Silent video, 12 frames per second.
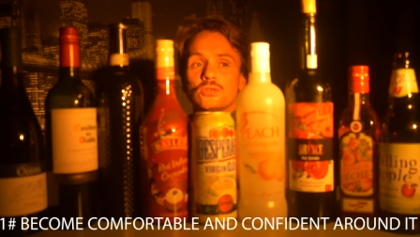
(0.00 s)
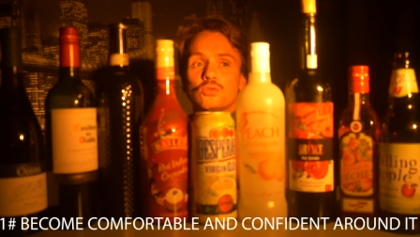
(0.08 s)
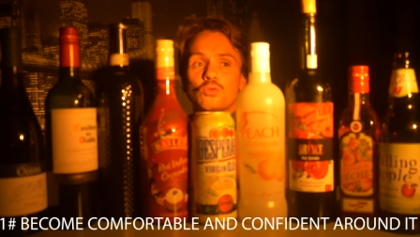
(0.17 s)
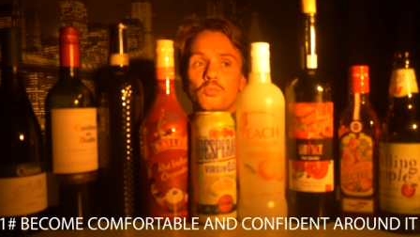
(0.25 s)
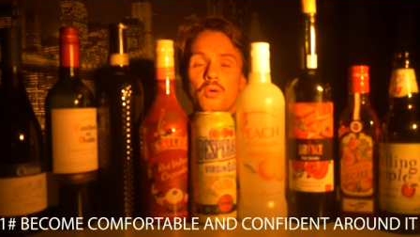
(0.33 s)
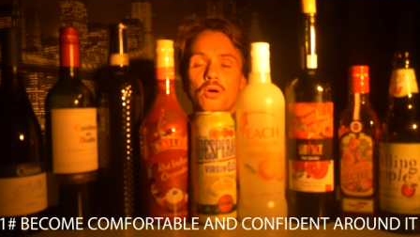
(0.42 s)

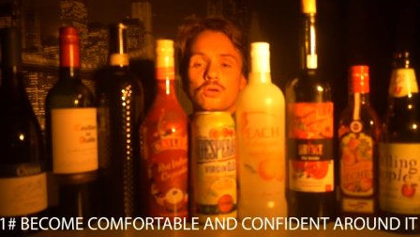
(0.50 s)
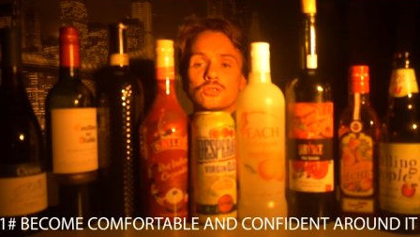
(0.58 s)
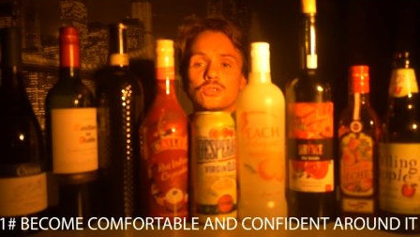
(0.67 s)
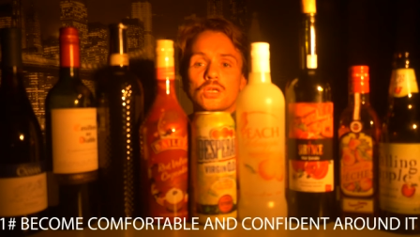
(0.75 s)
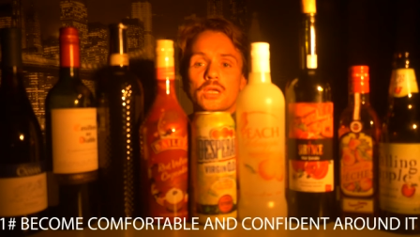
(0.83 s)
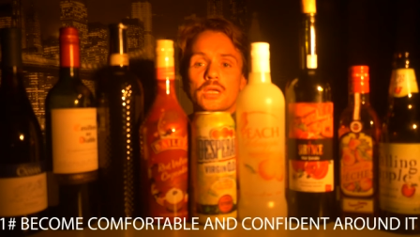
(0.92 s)
your
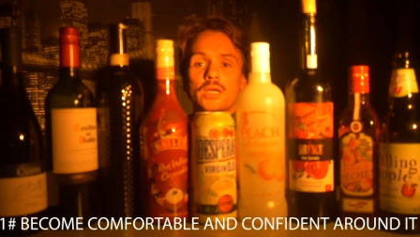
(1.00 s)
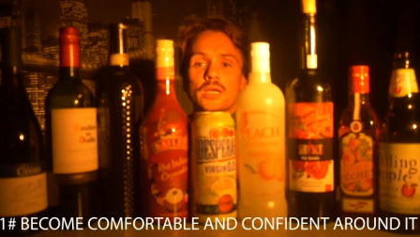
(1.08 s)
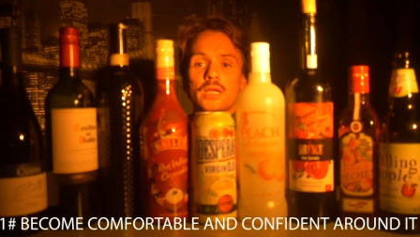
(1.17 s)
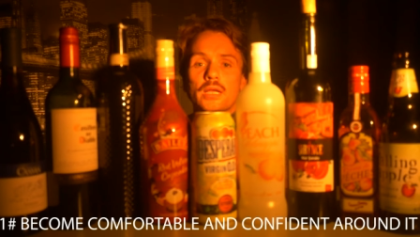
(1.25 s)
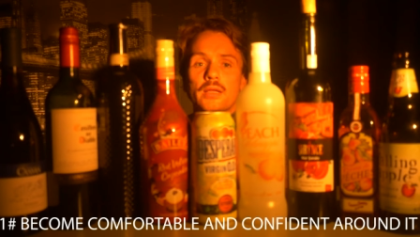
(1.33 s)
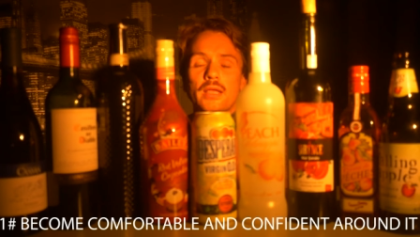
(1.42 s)
boss,
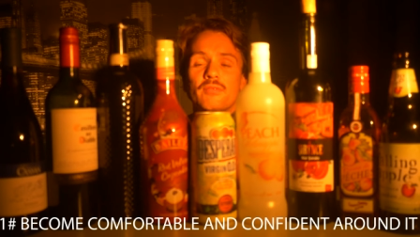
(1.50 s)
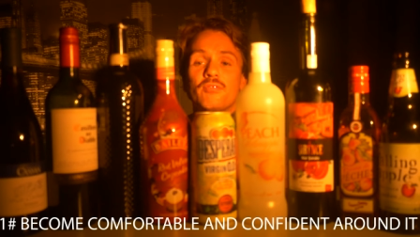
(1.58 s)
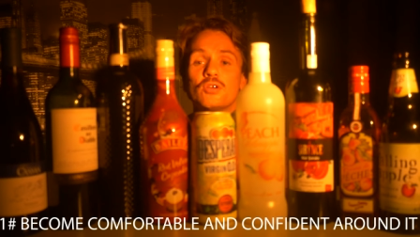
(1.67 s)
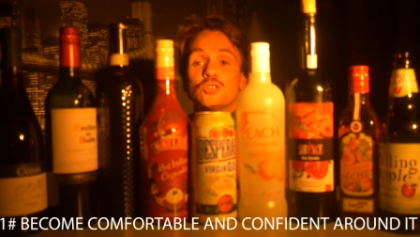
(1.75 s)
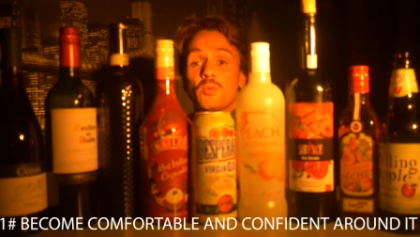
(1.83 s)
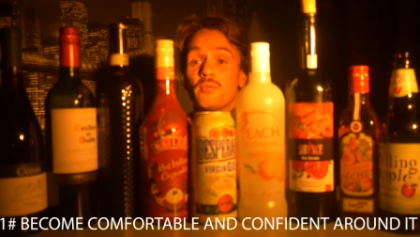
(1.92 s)

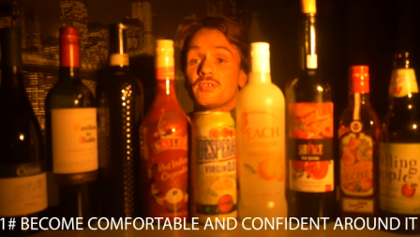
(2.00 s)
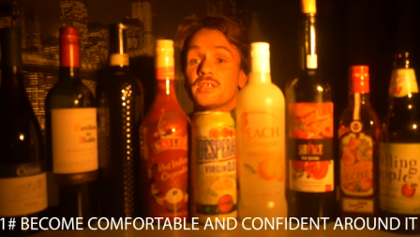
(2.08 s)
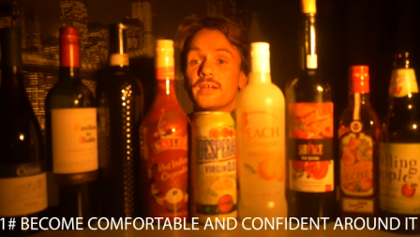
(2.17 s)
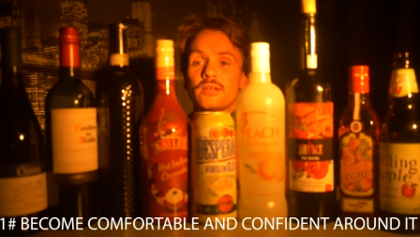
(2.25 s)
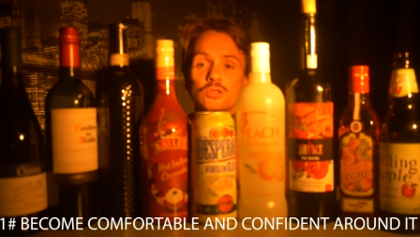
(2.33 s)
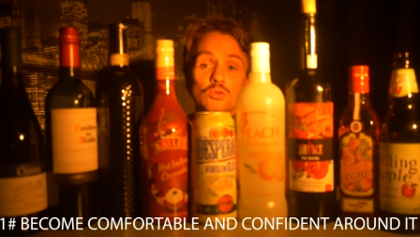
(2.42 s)
invites you out for
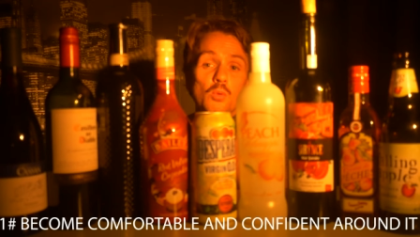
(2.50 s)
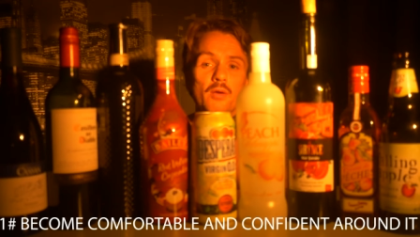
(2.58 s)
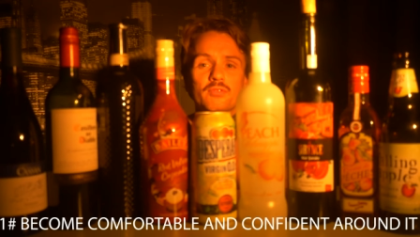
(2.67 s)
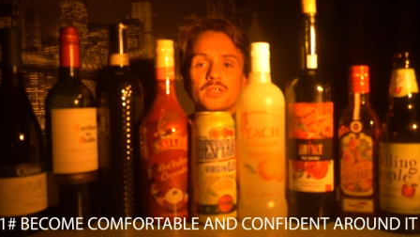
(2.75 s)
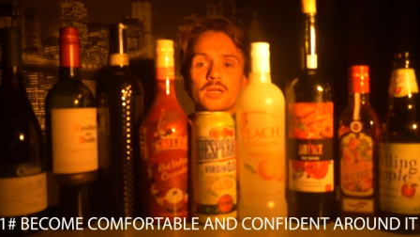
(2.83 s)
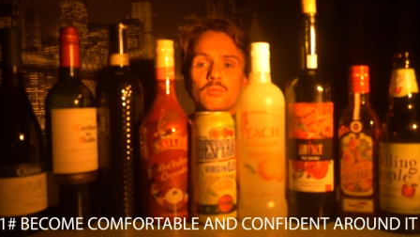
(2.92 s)
dinner. You go out
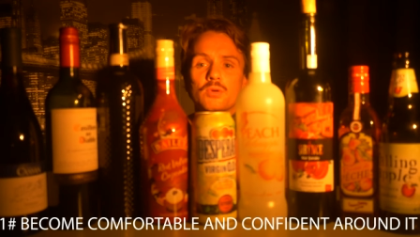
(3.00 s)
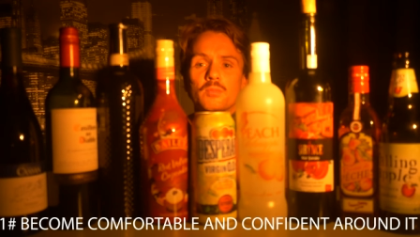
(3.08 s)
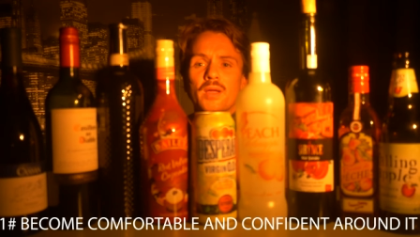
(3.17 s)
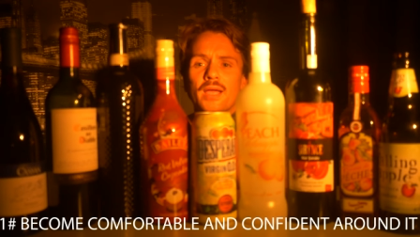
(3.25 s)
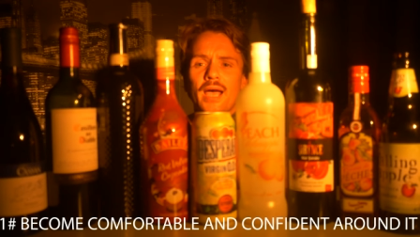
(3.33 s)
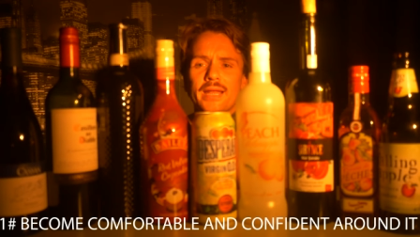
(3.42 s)
for dinner with him,
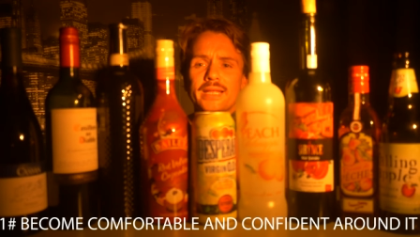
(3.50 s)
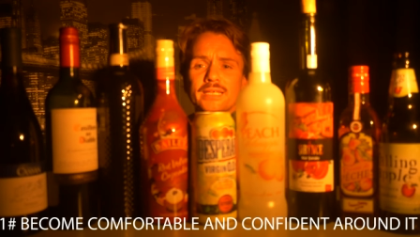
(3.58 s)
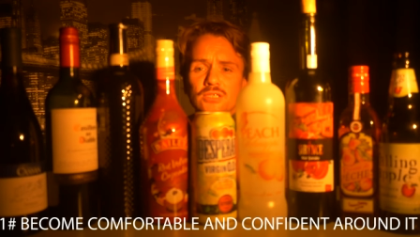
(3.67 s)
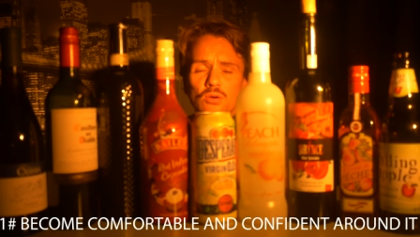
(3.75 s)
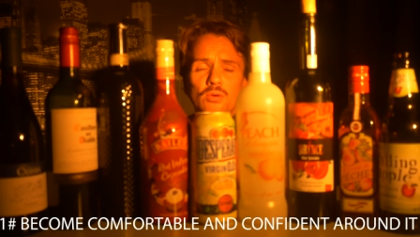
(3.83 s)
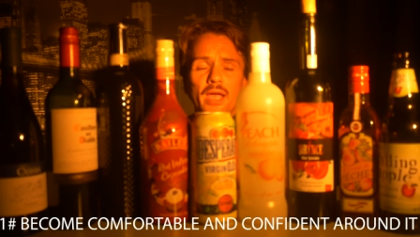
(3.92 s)
and
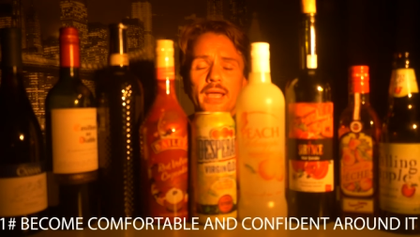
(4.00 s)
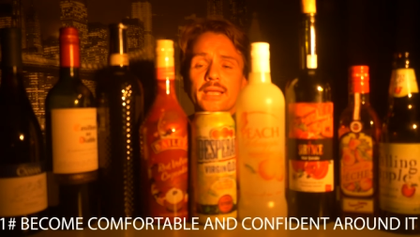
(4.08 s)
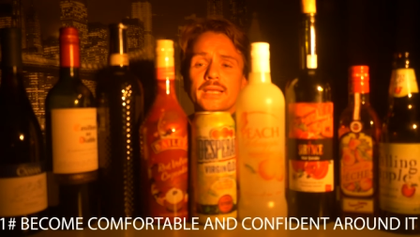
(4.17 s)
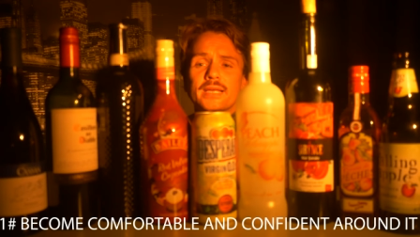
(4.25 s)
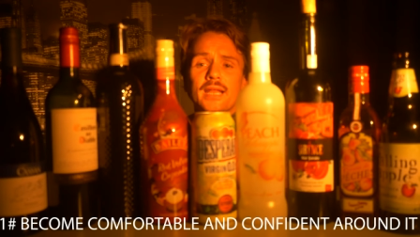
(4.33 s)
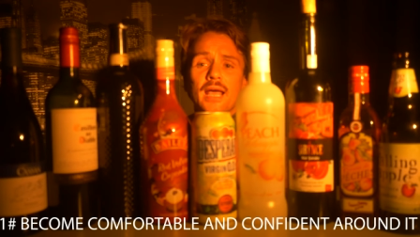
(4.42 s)
he's okay.
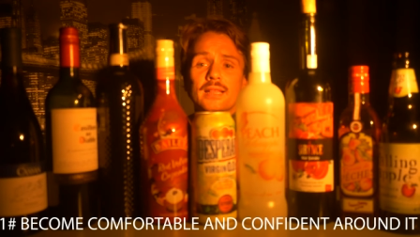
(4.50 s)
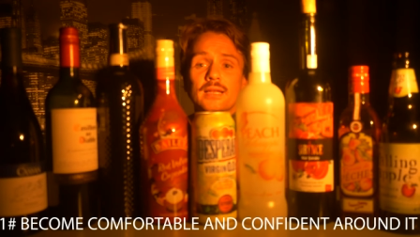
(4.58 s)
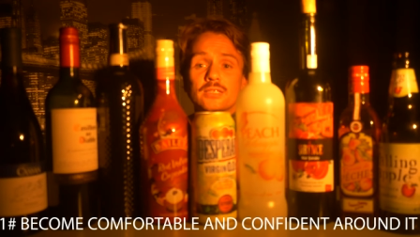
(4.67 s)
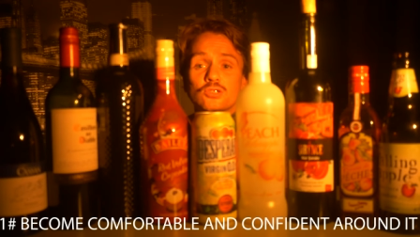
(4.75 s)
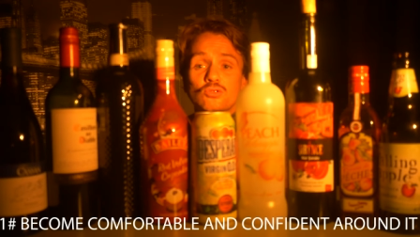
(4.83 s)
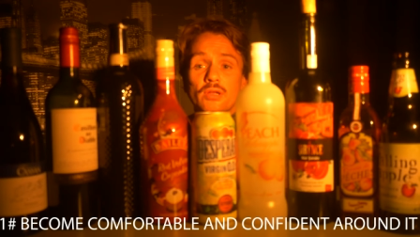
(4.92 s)
He can handle
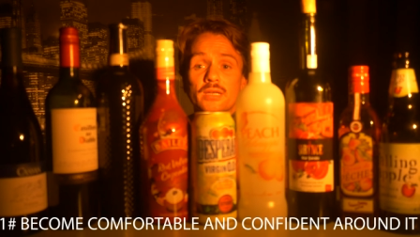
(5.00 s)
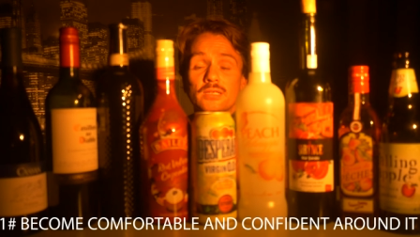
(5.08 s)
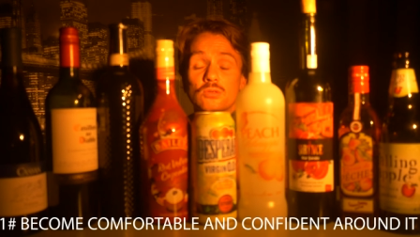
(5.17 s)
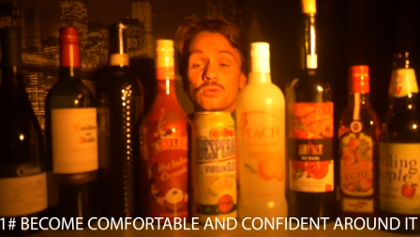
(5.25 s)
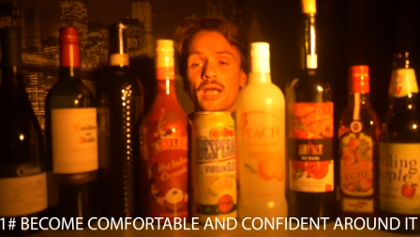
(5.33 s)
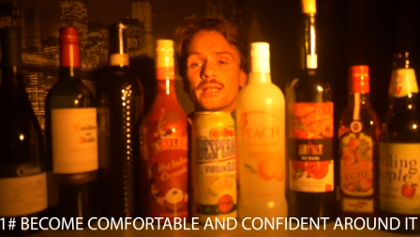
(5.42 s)
his drink, and
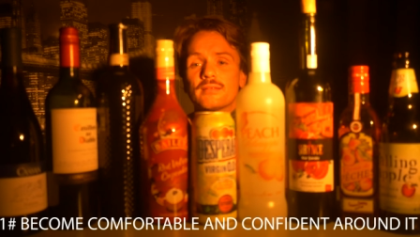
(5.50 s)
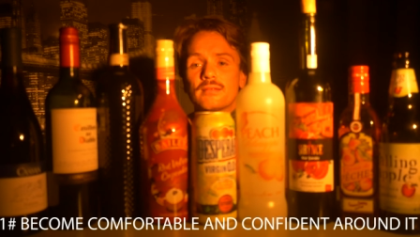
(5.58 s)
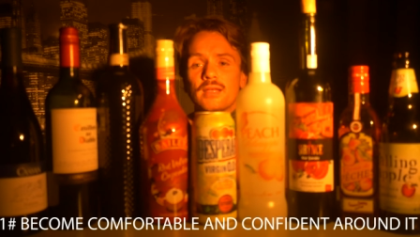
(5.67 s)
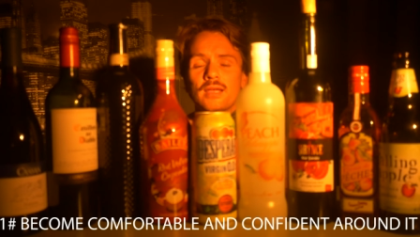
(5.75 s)
you can't.